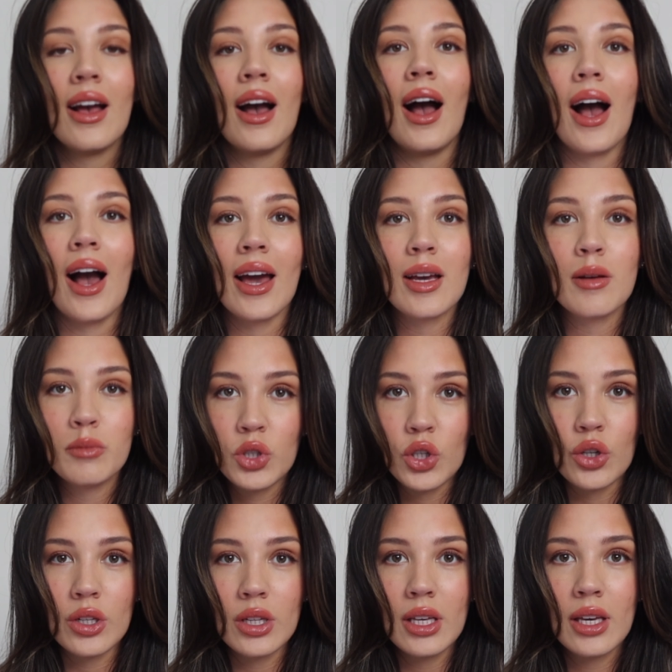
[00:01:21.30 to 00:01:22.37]
I am
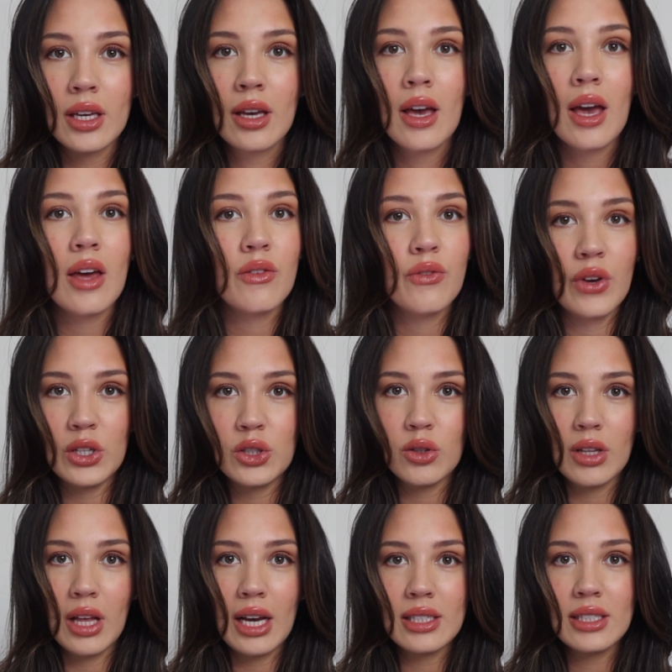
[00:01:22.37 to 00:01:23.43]
journaling and
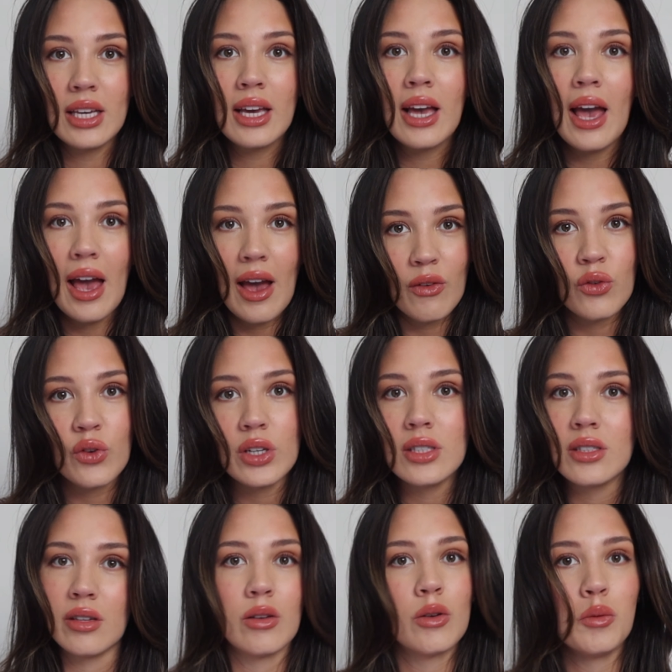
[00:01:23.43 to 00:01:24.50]
visualizing every
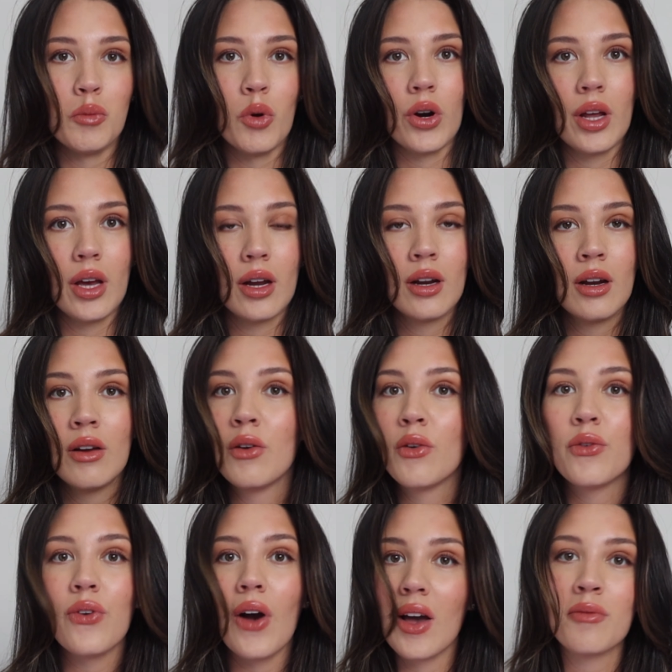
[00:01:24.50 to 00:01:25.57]
single morning.
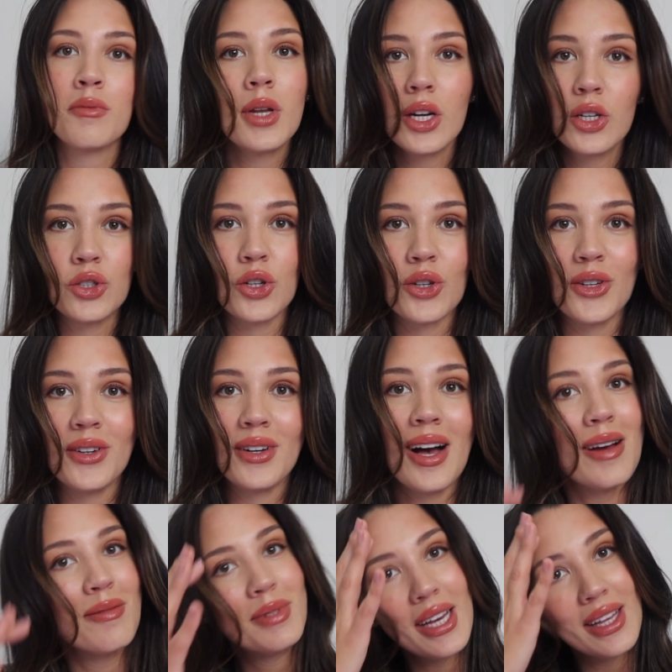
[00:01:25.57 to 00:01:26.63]
5-minute journal,
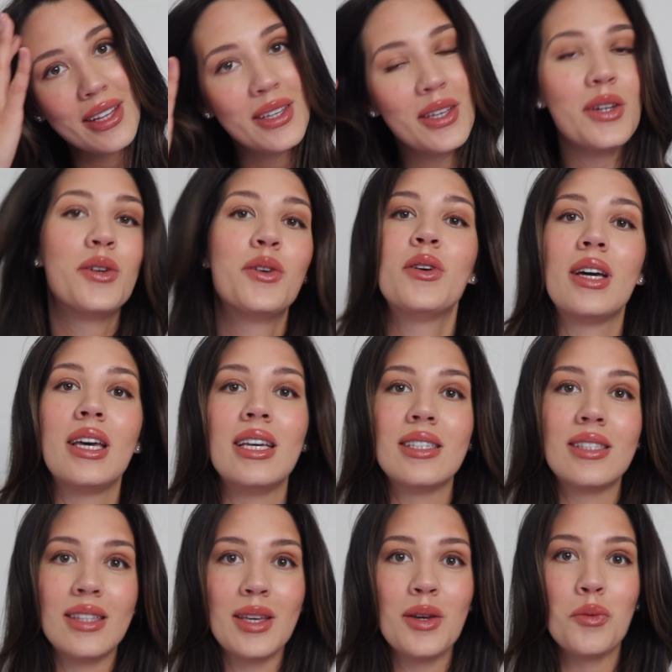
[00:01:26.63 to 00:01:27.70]
I'm telling you,
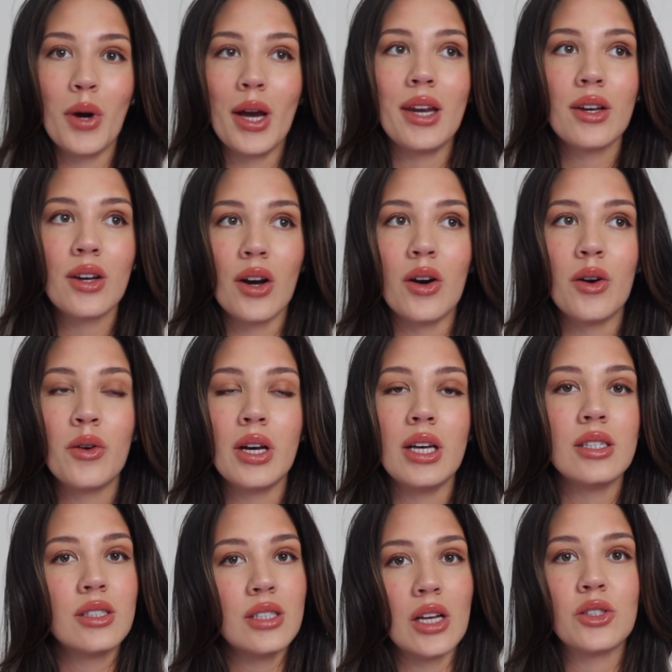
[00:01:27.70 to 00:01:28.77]
is the way to go.
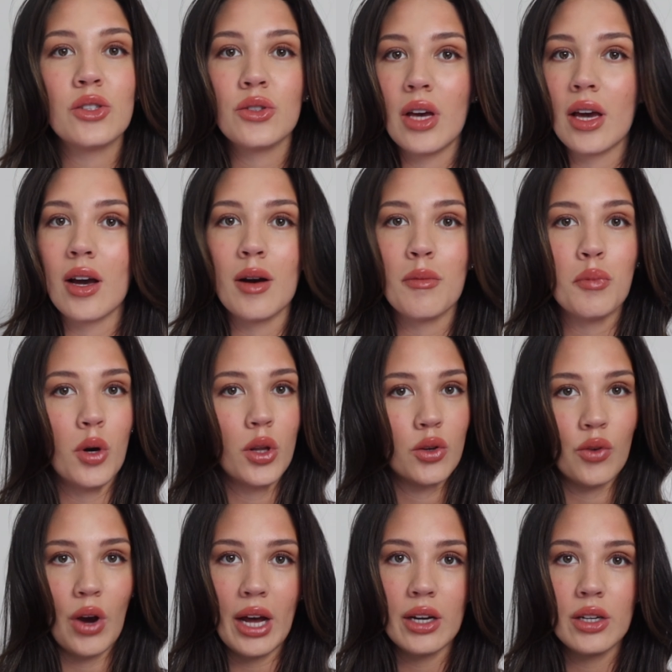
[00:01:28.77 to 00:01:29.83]
It sets your day up with
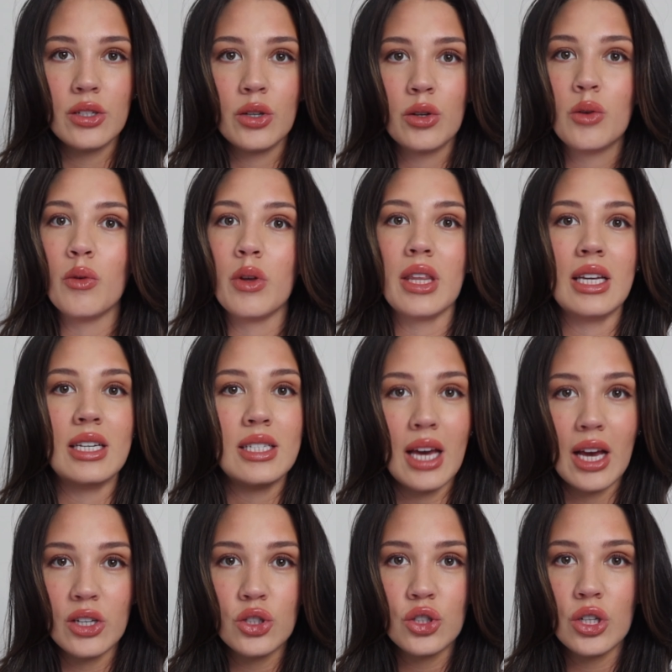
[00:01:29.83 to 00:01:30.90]
gratitude, with
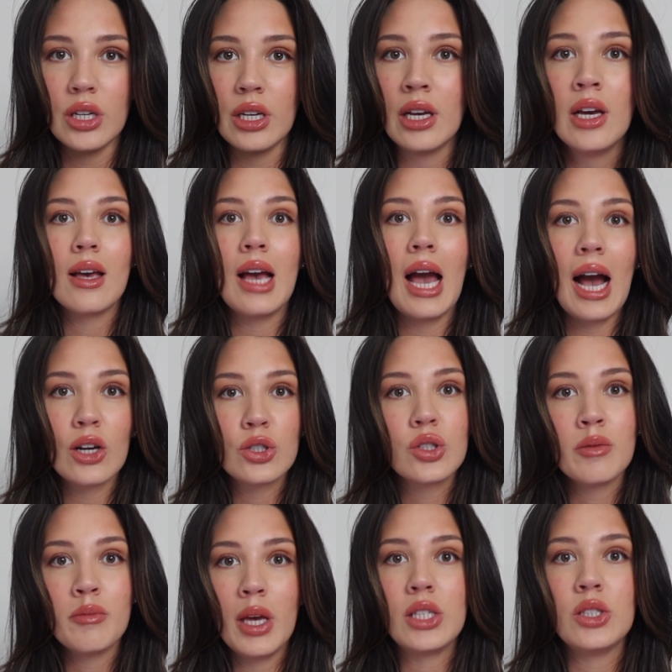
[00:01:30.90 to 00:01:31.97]
intention. It
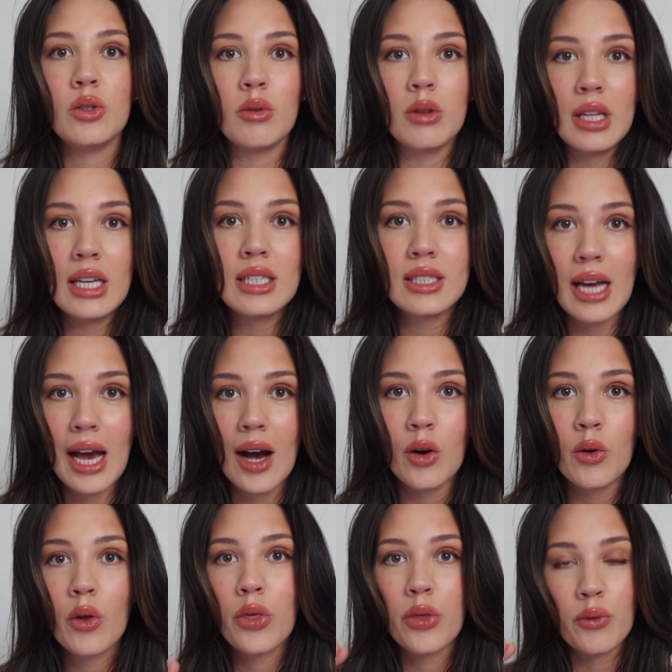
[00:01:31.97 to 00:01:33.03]
actually makes you list
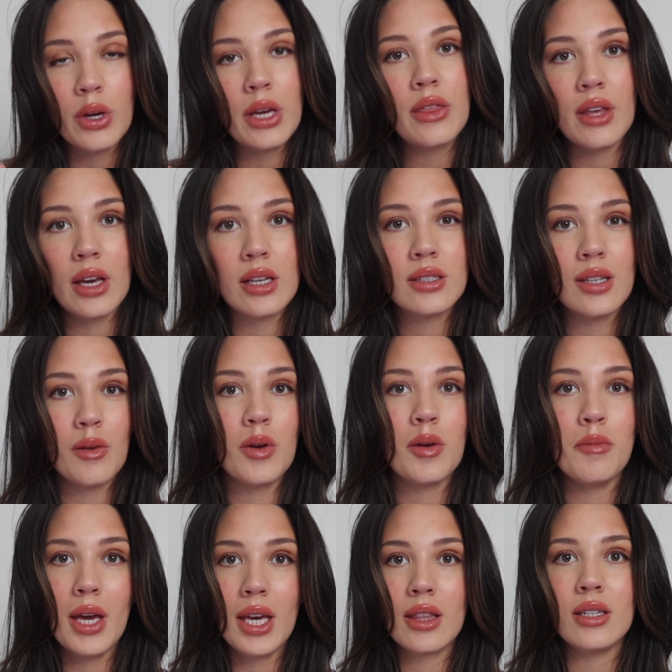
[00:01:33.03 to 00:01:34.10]
out 3 things that would
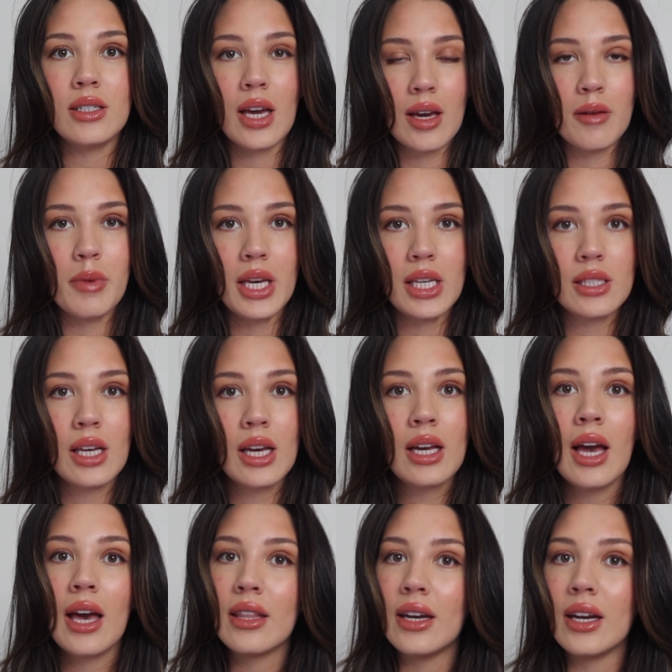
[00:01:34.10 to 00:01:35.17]
make the day
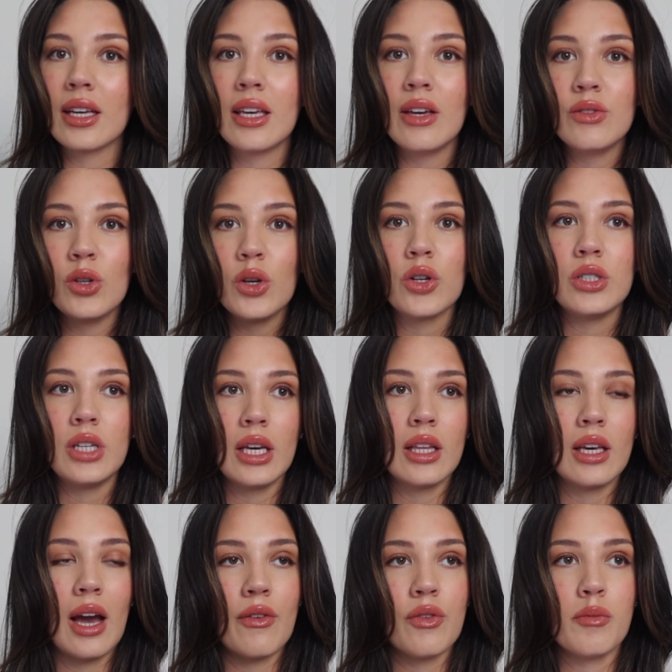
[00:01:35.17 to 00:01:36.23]
amazing, and then it gives you your
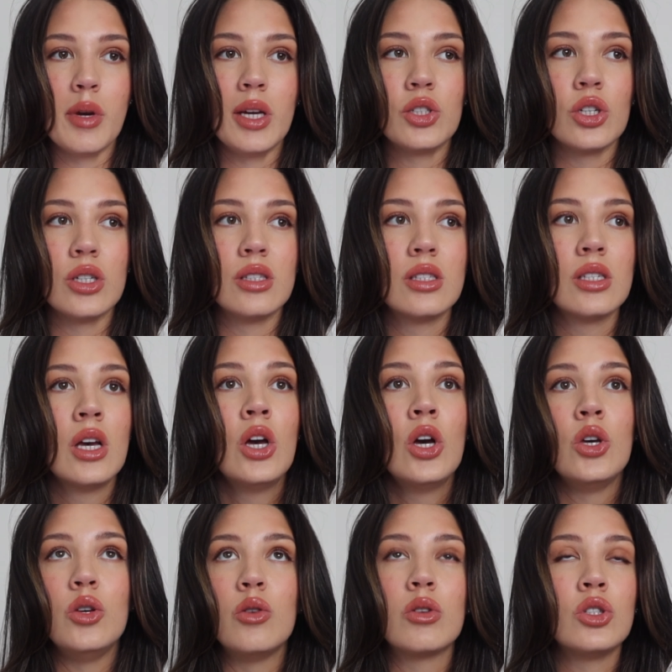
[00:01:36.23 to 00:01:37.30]
daily affirmations.
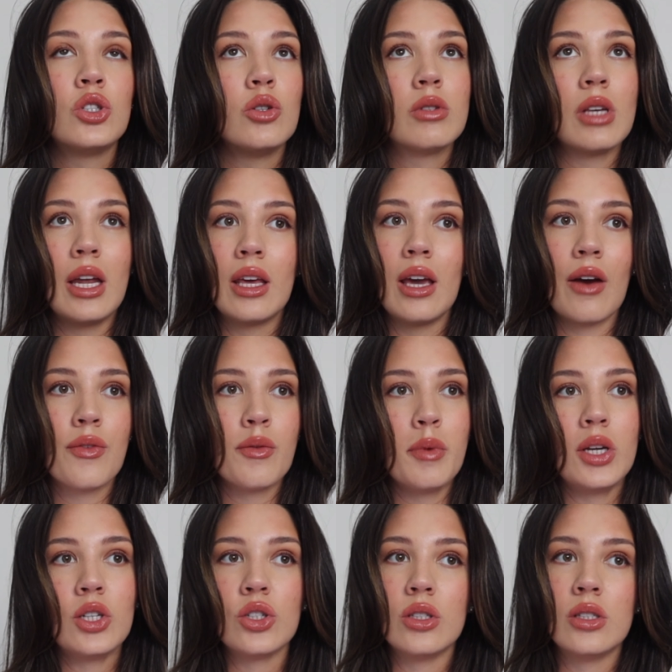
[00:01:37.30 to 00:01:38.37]
You can choose any
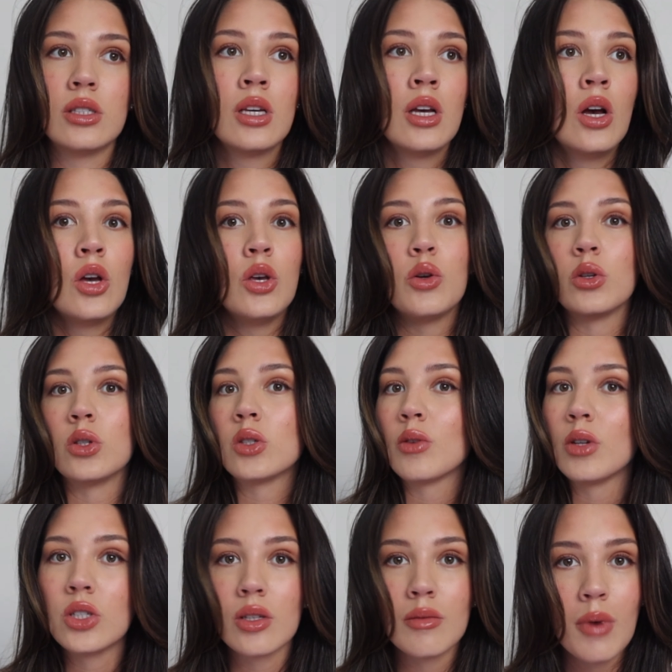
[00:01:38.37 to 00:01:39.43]
affirmations. You can
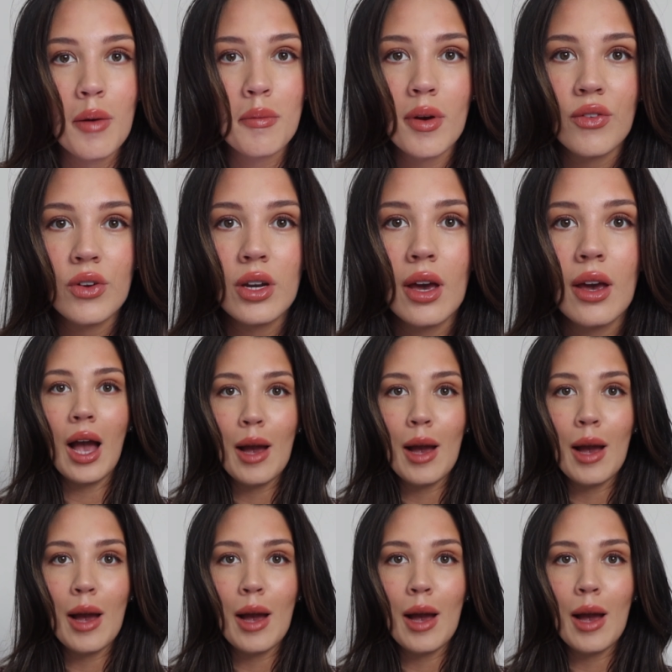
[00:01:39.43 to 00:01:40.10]
switch them up every day.